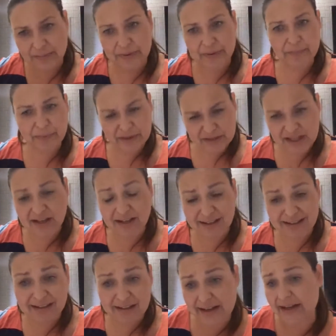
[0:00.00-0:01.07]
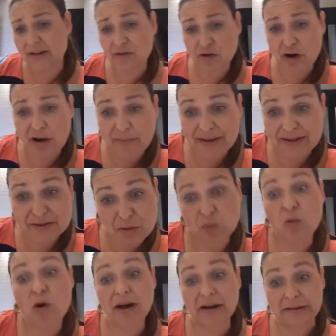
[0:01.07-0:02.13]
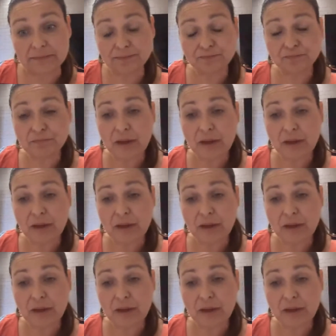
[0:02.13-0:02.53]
but particularly in trimester 1,